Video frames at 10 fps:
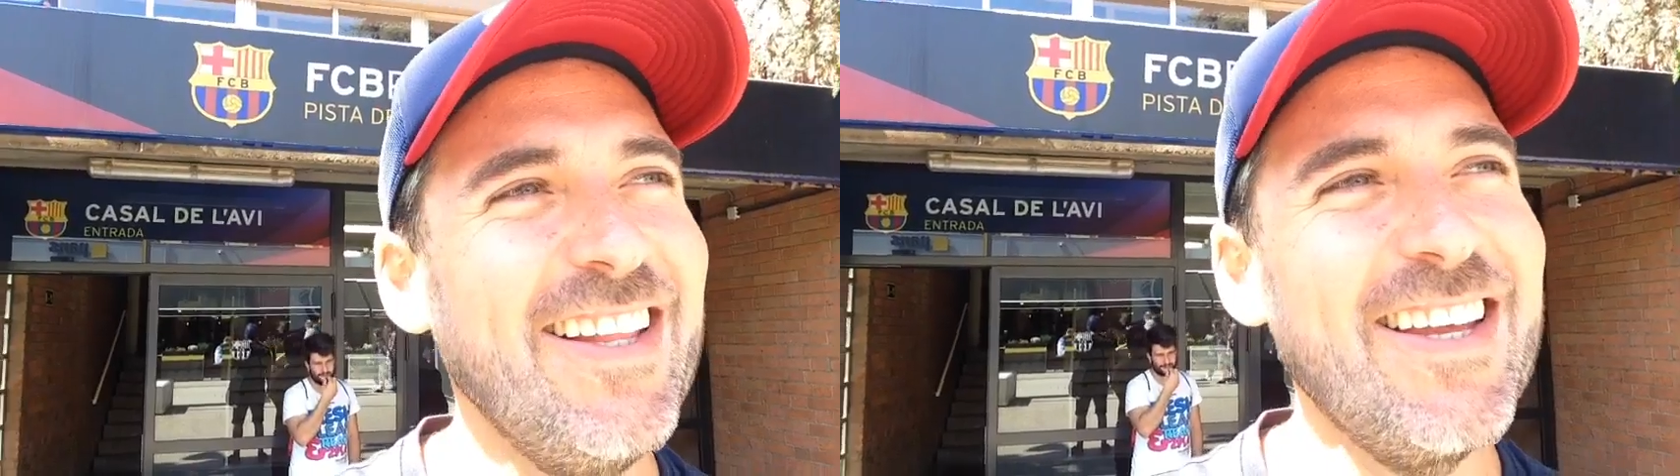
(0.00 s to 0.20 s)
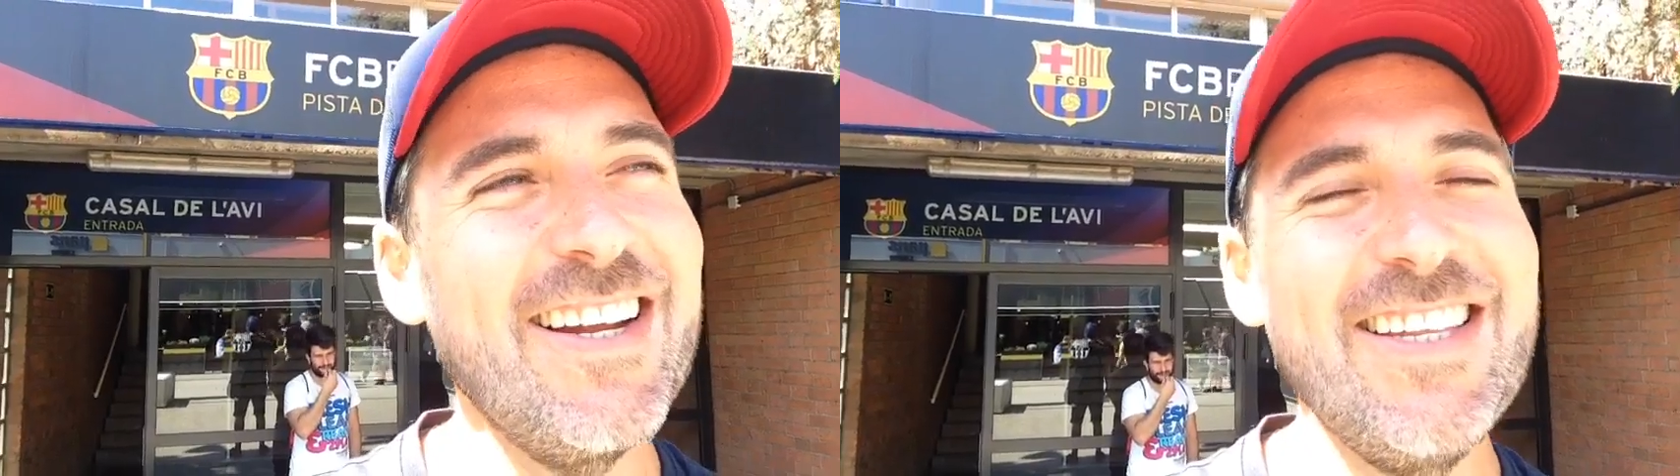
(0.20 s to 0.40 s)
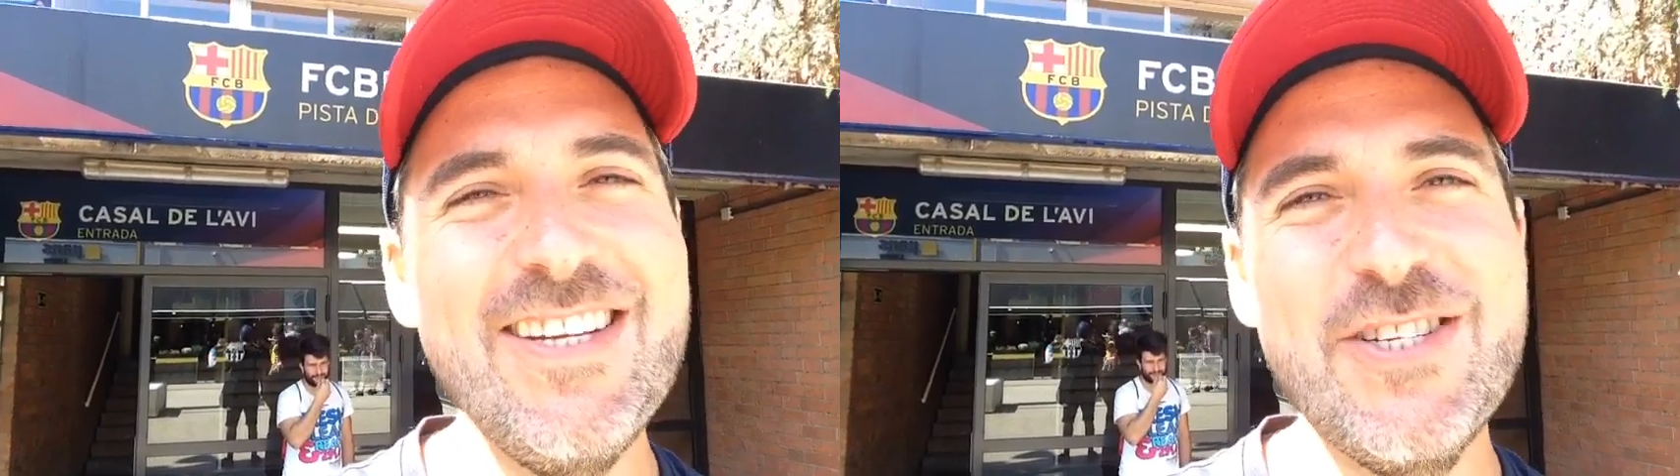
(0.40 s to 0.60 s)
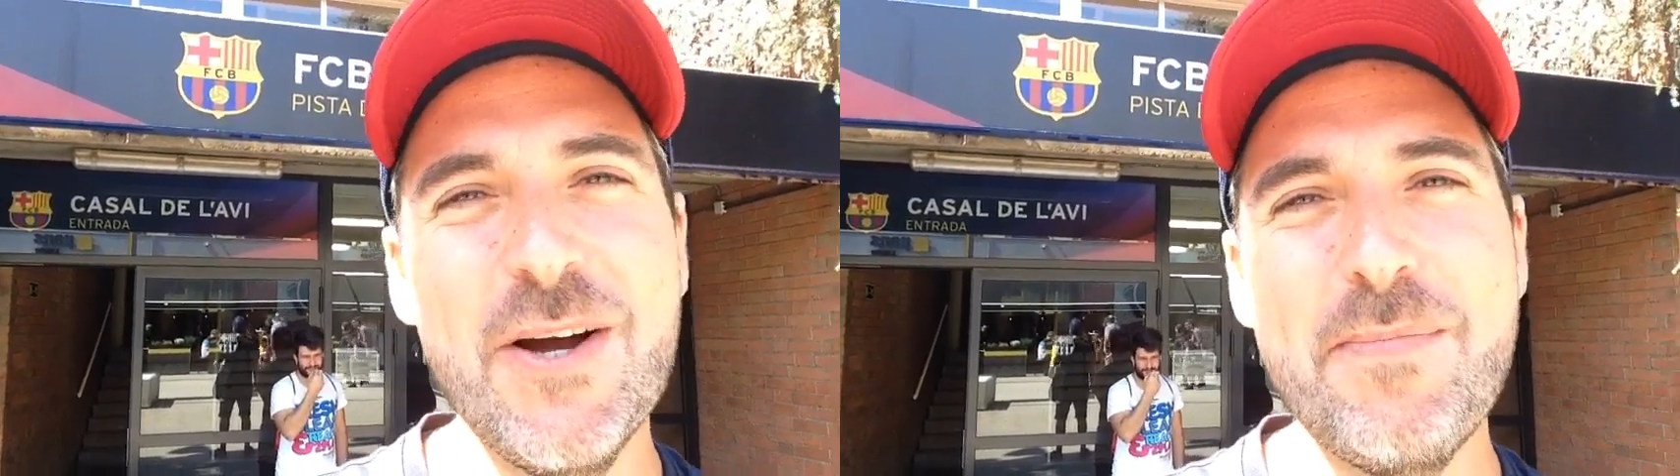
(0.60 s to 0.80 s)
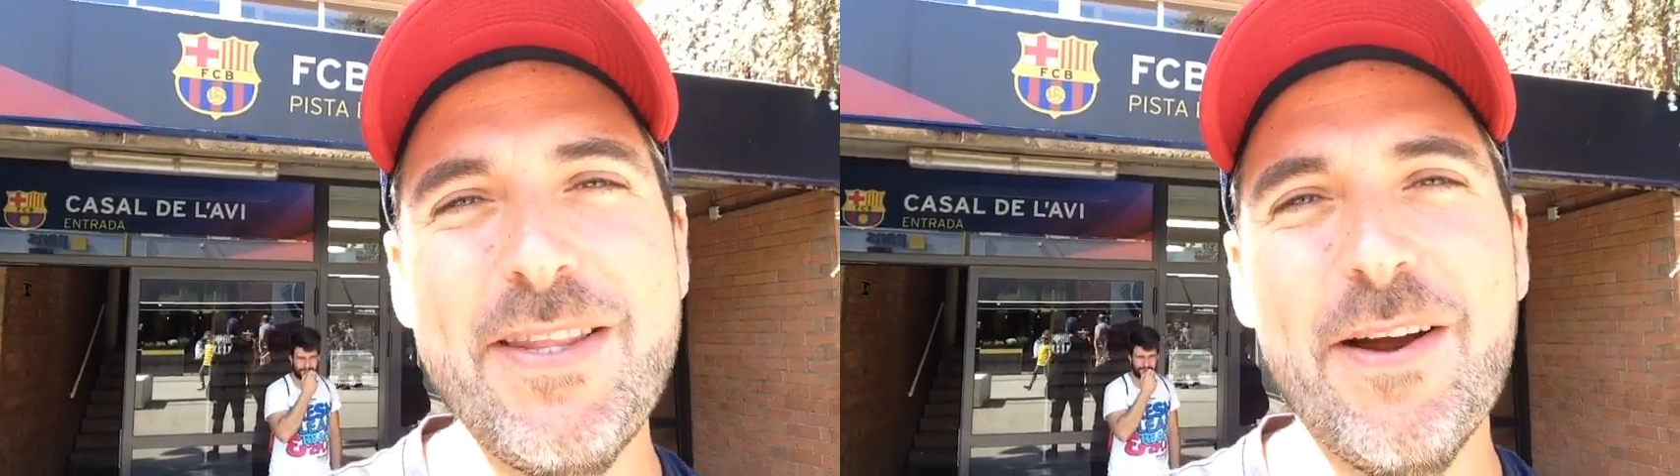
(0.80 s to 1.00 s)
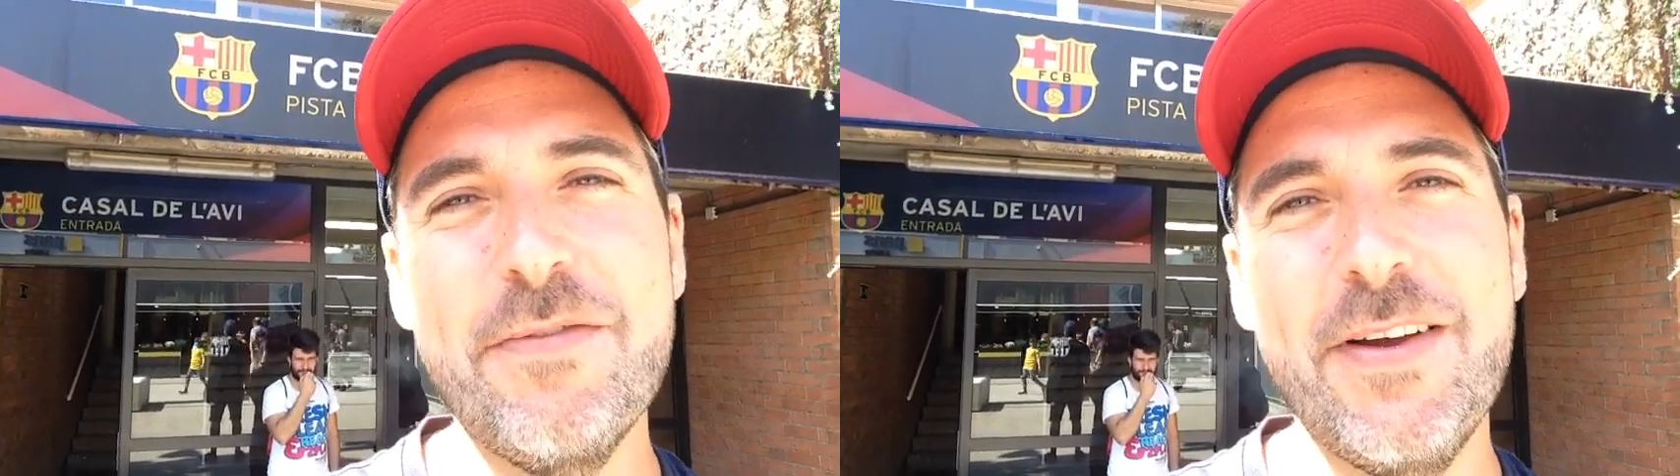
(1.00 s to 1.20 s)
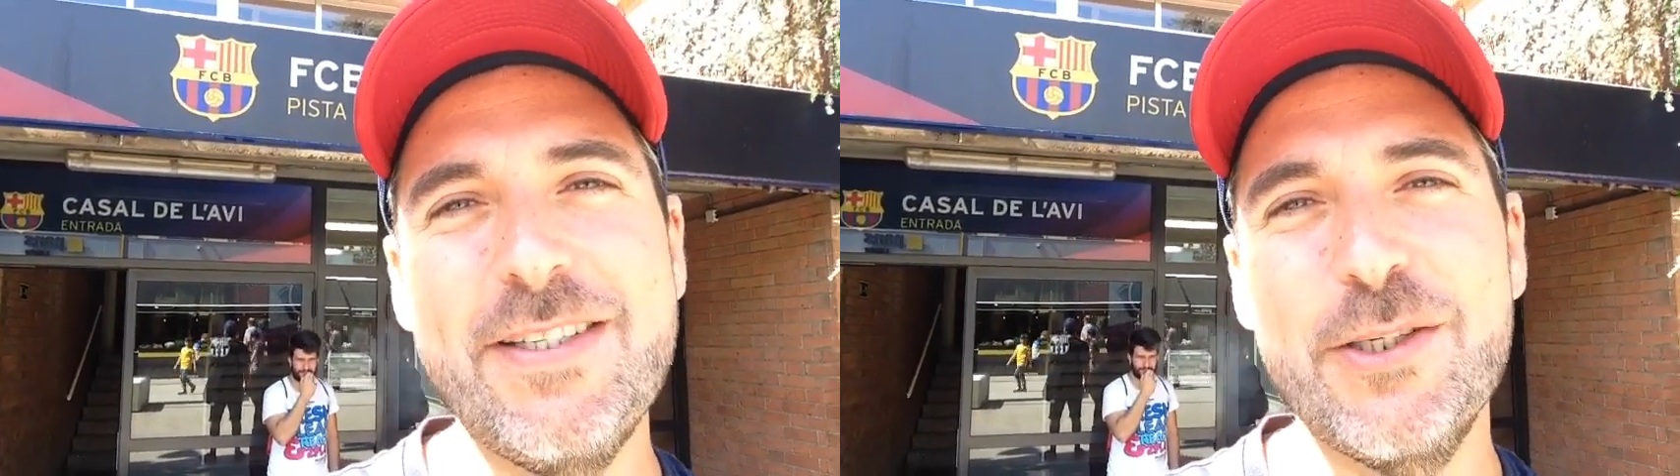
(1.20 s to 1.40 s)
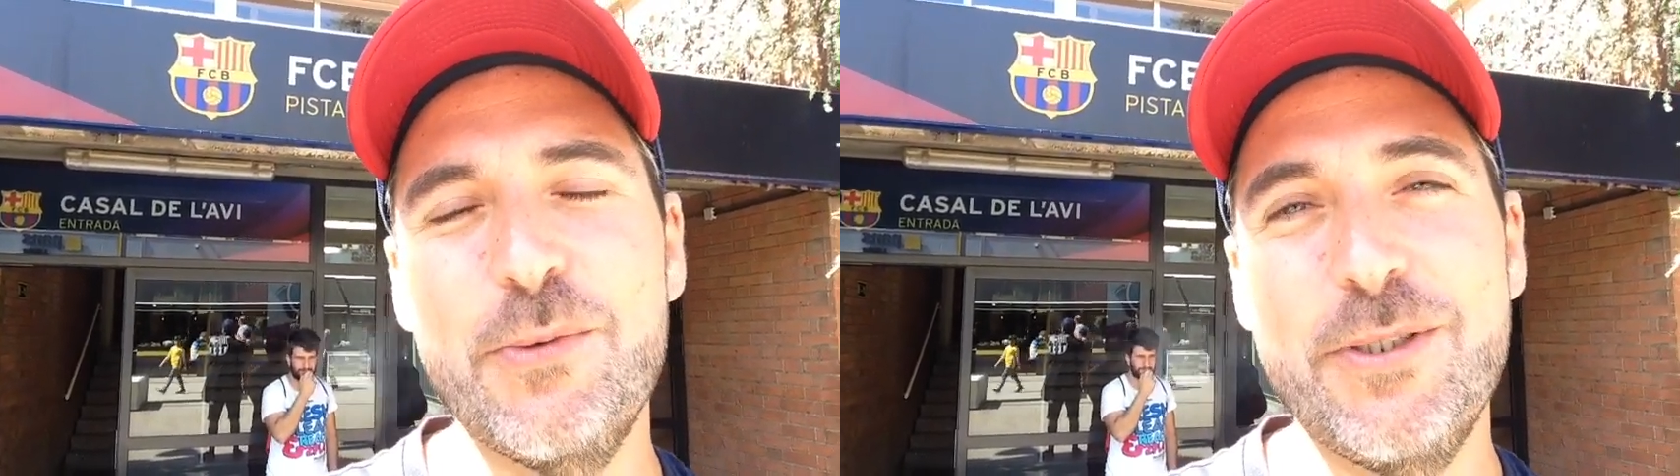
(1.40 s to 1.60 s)
that I didn't jump in their
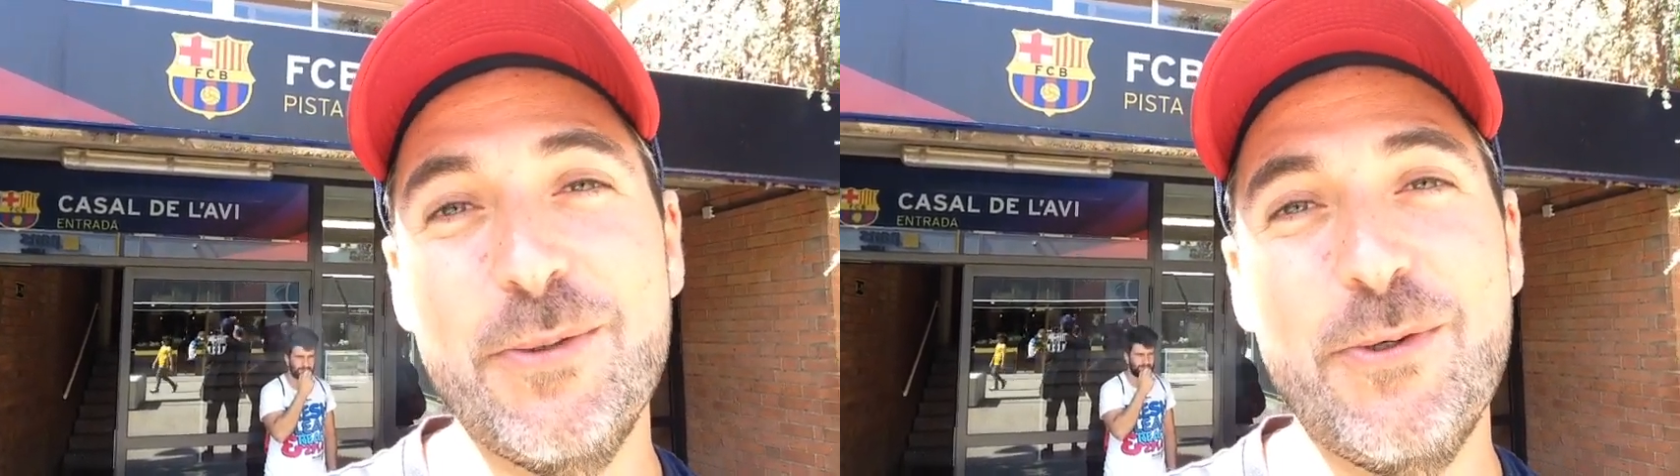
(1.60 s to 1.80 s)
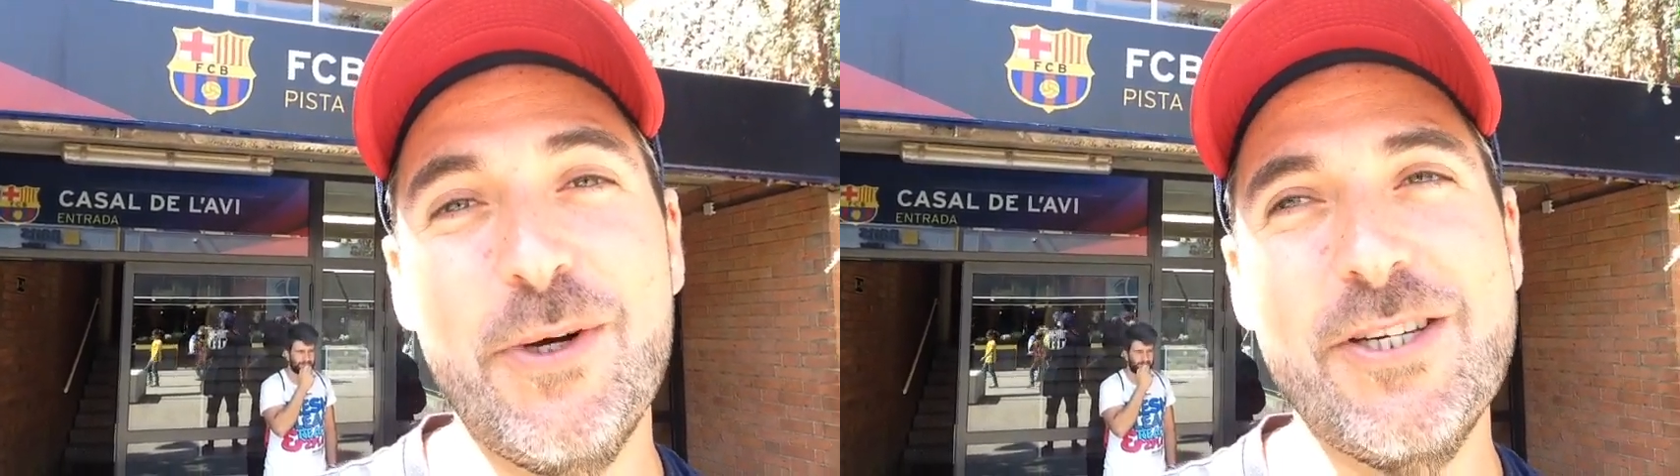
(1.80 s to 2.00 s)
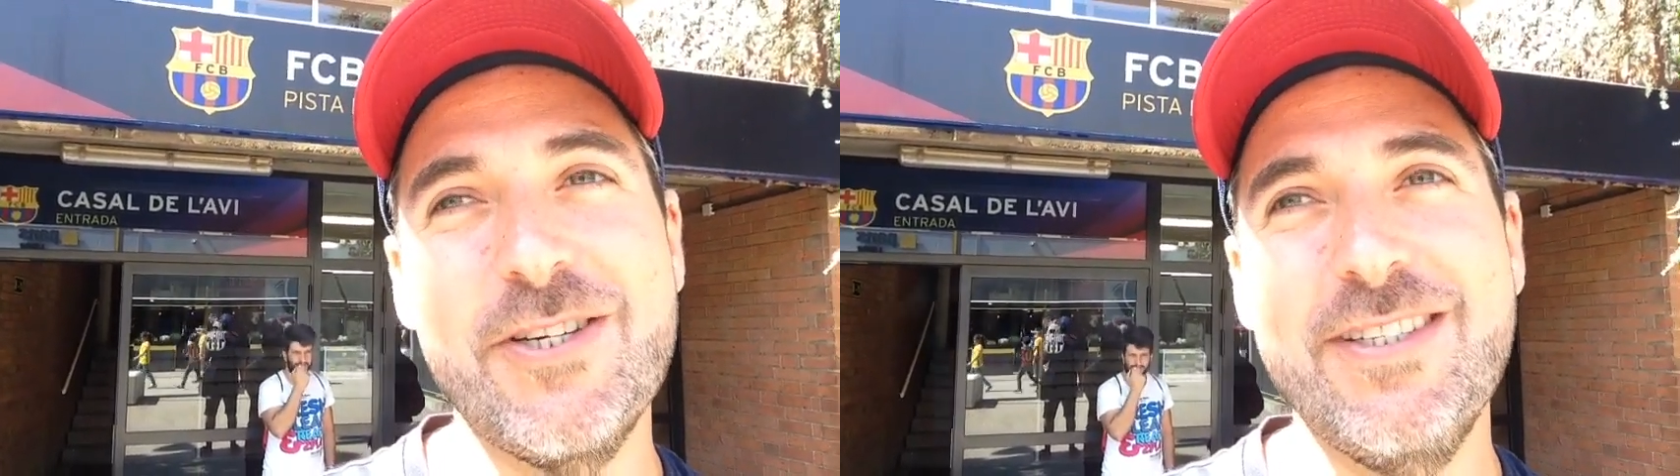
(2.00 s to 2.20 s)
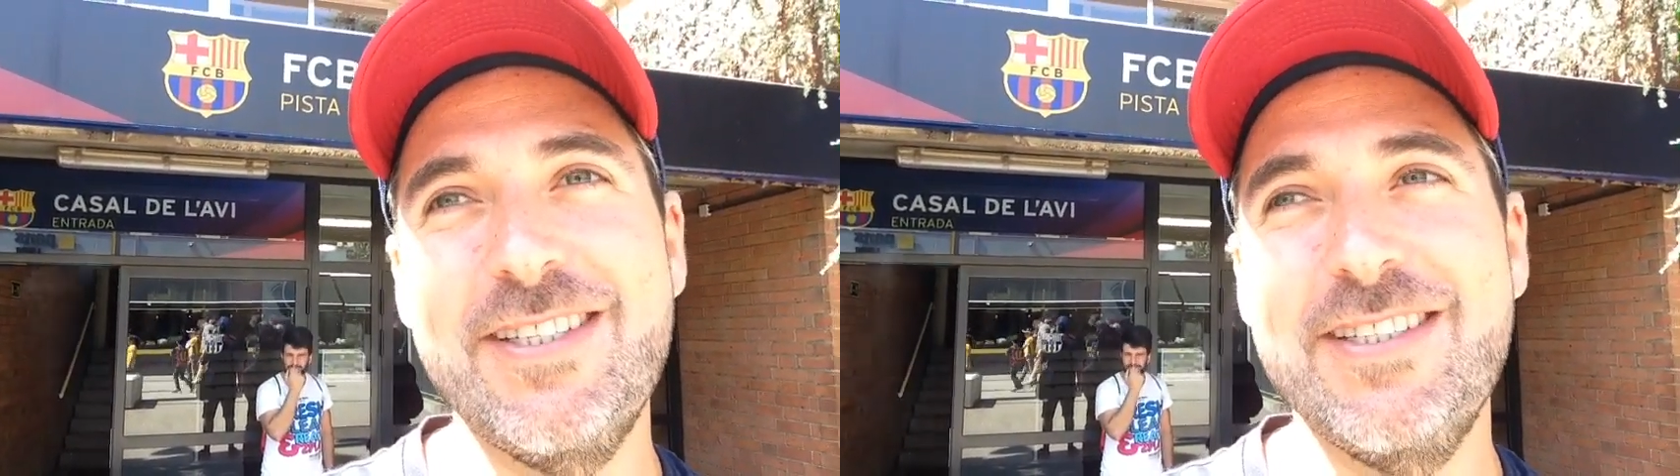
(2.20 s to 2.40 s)
faces with some questions,